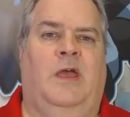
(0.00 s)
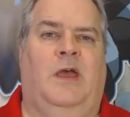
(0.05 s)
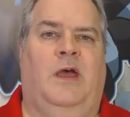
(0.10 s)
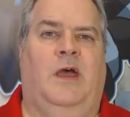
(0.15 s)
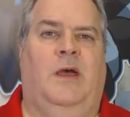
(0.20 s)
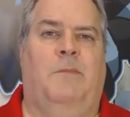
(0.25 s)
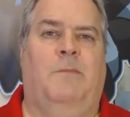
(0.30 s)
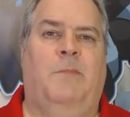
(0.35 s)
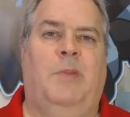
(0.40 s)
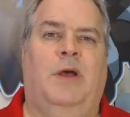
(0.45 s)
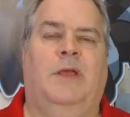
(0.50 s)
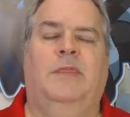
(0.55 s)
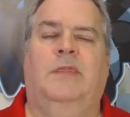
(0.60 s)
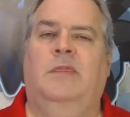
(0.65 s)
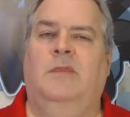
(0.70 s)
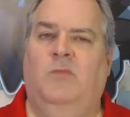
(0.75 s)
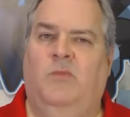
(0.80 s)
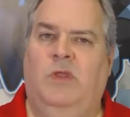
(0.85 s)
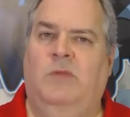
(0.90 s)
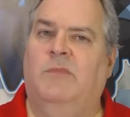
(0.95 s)

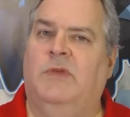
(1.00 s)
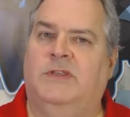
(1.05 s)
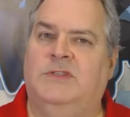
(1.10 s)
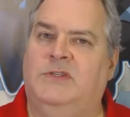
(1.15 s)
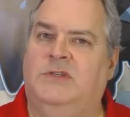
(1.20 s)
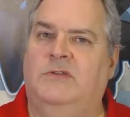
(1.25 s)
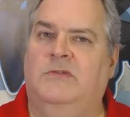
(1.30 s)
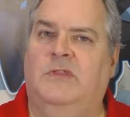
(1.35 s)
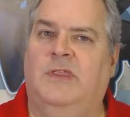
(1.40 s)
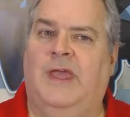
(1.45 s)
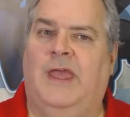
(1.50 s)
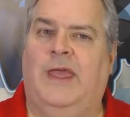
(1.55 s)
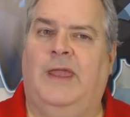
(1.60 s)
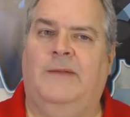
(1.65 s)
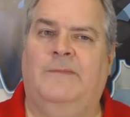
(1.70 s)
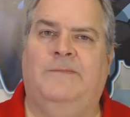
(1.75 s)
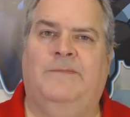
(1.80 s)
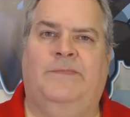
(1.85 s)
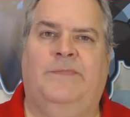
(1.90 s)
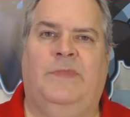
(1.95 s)
But we must do
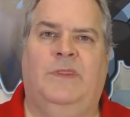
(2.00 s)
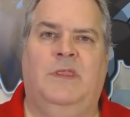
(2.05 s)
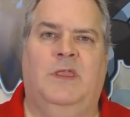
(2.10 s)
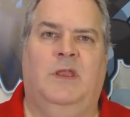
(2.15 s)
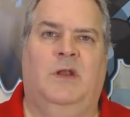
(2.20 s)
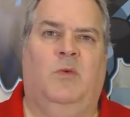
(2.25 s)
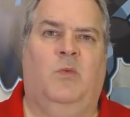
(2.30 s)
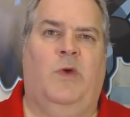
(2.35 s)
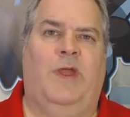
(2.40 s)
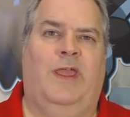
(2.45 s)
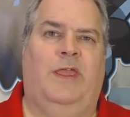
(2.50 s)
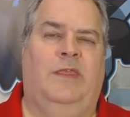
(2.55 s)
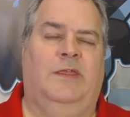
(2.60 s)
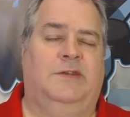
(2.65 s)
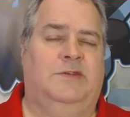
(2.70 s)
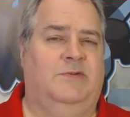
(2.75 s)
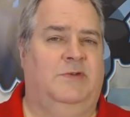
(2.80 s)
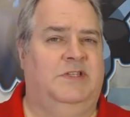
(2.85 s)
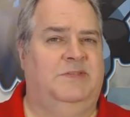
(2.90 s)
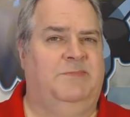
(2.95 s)
that in a way
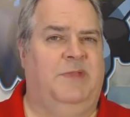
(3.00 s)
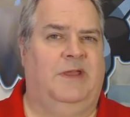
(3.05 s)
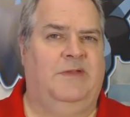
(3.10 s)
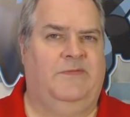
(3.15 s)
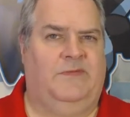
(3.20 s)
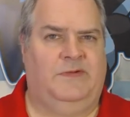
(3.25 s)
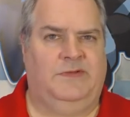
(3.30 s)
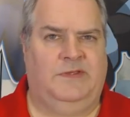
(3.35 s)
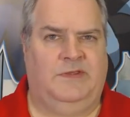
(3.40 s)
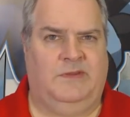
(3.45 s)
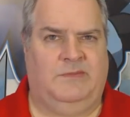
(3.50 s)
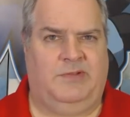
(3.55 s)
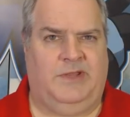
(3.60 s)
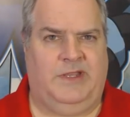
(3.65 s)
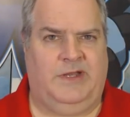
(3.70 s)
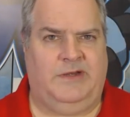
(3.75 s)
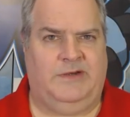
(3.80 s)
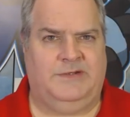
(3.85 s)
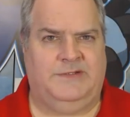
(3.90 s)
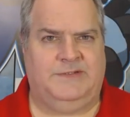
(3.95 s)
that's respectful to the
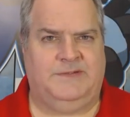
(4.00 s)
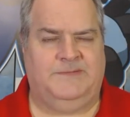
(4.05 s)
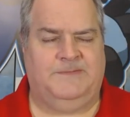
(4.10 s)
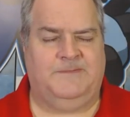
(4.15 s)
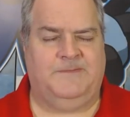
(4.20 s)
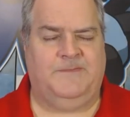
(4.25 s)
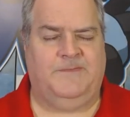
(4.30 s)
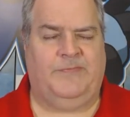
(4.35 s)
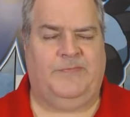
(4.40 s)
players